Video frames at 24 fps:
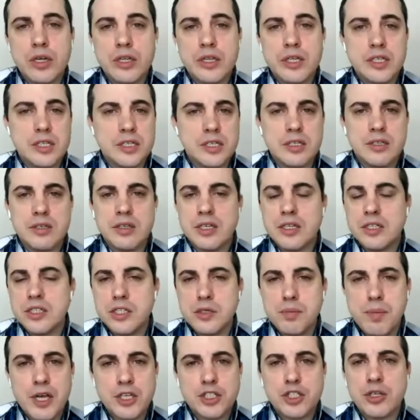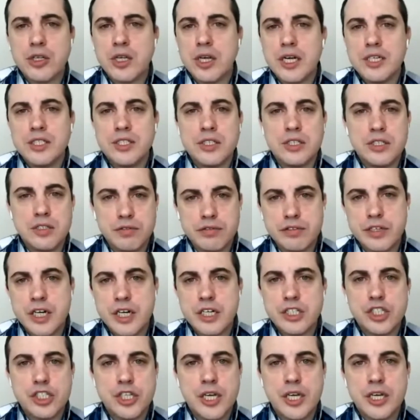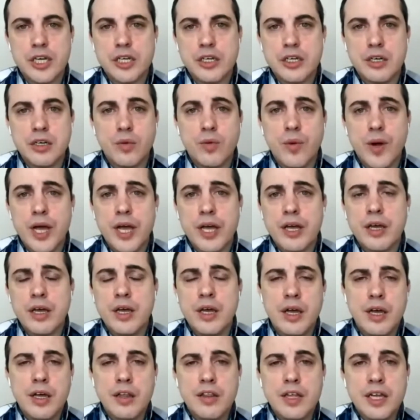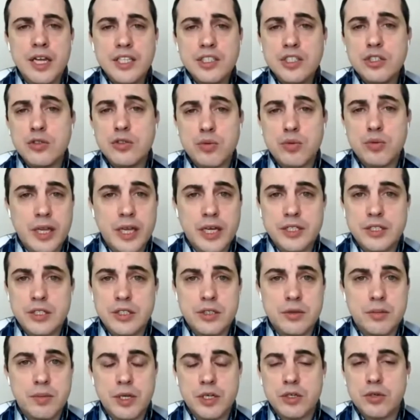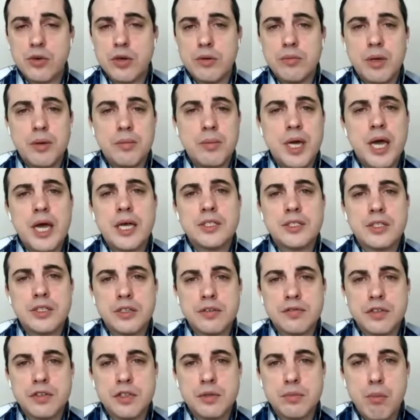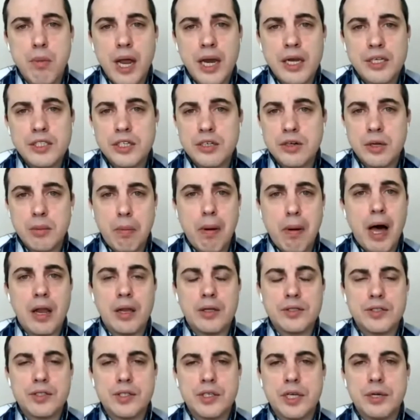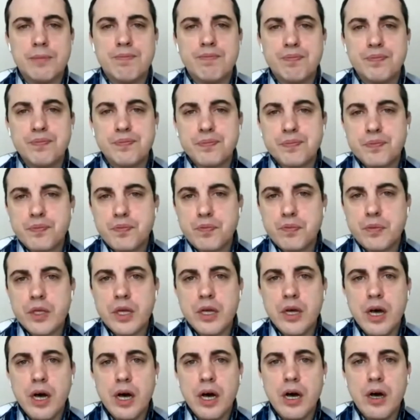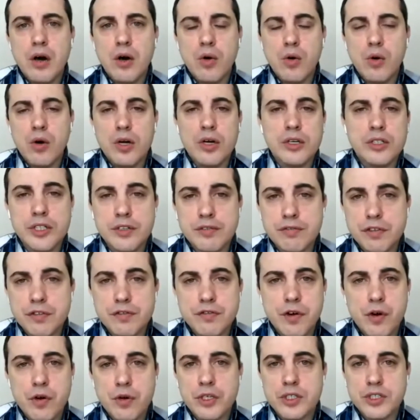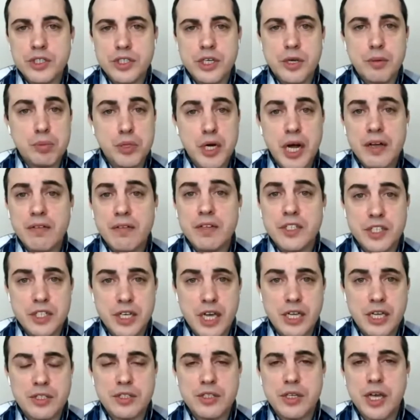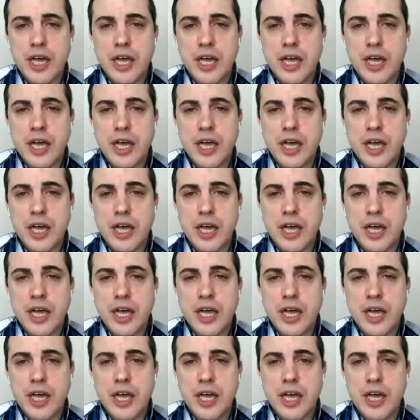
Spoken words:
that is specialized and differentiated in a way that isn't related to Bitcoin, maybe it has a different monetary policy or a different focus, say privacy, as